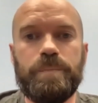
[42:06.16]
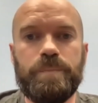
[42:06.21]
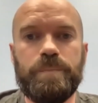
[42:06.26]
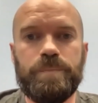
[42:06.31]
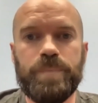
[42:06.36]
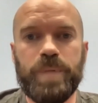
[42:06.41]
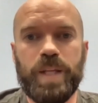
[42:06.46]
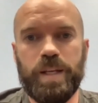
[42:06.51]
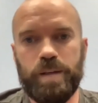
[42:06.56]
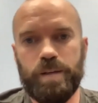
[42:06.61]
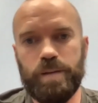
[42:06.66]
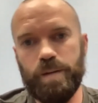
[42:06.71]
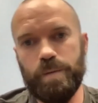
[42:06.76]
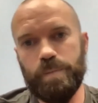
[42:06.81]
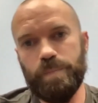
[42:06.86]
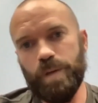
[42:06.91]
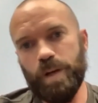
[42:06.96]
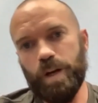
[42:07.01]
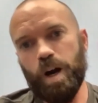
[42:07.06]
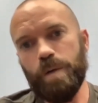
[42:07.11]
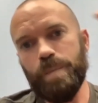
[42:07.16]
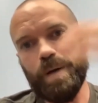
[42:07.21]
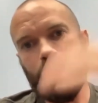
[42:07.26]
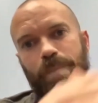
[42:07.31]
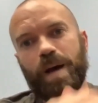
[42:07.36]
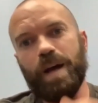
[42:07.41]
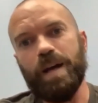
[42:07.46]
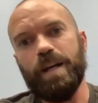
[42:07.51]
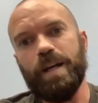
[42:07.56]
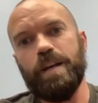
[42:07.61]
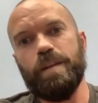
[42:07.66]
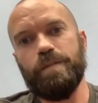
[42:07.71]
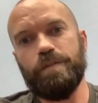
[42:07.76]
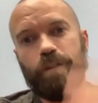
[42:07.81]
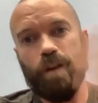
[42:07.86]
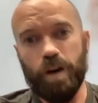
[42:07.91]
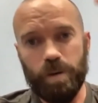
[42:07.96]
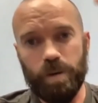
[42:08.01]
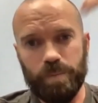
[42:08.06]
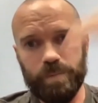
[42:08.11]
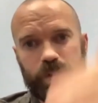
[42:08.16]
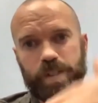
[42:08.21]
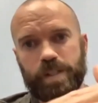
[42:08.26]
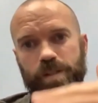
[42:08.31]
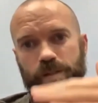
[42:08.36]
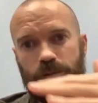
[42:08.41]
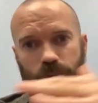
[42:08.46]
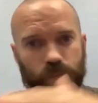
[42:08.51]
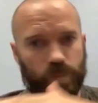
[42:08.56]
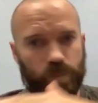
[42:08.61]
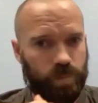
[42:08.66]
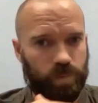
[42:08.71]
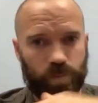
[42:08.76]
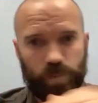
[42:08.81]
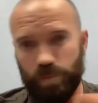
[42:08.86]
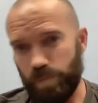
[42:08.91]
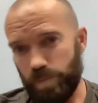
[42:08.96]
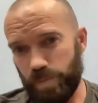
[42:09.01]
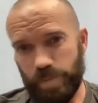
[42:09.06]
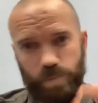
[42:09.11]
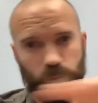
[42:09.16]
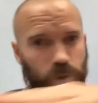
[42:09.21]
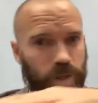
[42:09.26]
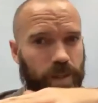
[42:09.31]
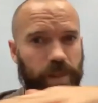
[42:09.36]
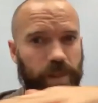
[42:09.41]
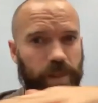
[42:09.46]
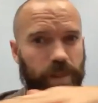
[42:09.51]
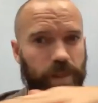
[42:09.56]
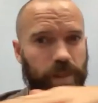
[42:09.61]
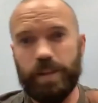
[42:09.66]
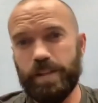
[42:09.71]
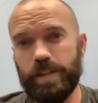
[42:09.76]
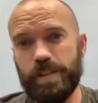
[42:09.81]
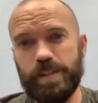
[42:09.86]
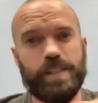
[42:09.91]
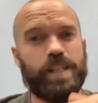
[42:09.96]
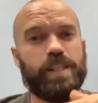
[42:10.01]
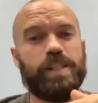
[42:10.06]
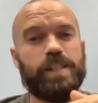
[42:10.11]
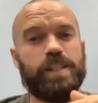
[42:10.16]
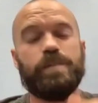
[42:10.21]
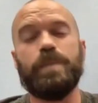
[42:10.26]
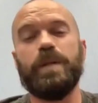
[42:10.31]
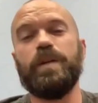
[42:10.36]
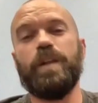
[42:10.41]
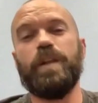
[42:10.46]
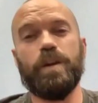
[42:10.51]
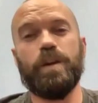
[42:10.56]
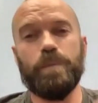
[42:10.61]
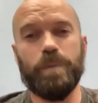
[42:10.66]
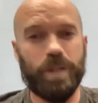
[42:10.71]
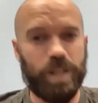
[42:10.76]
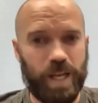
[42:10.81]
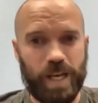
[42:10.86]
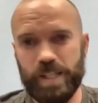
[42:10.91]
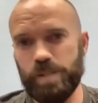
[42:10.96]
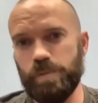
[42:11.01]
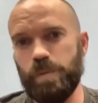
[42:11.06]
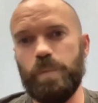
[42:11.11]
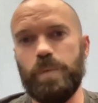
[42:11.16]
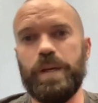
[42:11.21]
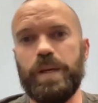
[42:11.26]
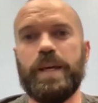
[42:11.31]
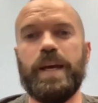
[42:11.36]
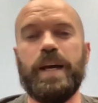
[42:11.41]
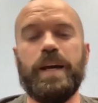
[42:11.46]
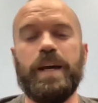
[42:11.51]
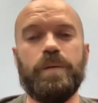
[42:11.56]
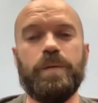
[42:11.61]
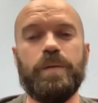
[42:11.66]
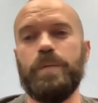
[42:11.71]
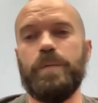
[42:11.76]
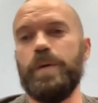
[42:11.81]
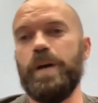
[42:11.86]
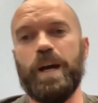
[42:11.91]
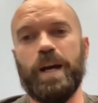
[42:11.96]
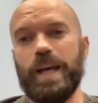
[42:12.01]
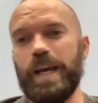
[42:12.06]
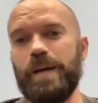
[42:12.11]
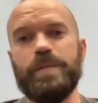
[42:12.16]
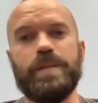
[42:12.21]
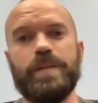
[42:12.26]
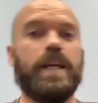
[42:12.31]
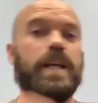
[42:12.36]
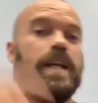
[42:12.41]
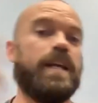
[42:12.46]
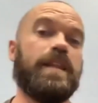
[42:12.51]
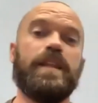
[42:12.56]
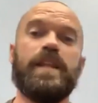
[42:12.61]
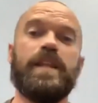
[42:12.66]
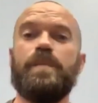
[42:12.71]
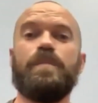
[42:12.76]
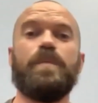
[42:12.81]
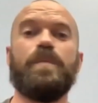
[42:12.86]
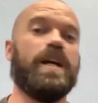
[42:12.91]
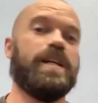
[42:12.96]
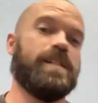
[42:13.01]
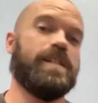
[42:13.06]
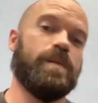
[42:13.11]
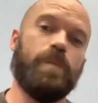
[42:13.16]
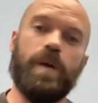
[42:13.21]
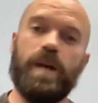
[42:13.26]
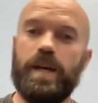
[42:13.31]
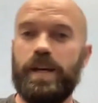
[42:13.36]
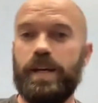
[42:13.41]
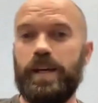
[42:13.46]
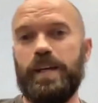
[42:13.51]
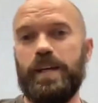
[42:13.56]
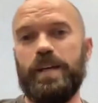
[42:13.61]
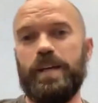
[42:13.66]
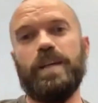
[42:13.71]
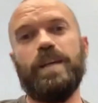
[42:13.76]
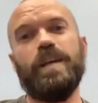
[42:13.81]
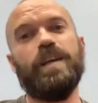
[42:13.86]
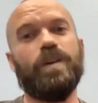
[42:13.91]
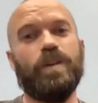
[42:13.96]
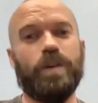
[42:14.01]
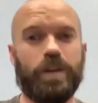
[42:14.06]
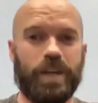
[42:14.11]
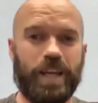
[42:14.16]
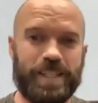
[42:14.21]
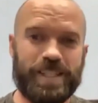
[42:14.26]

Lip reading: And the carbon embodied in the farms, what sinks below the thermocline is what we count. We're not counting anything that breaks away or gets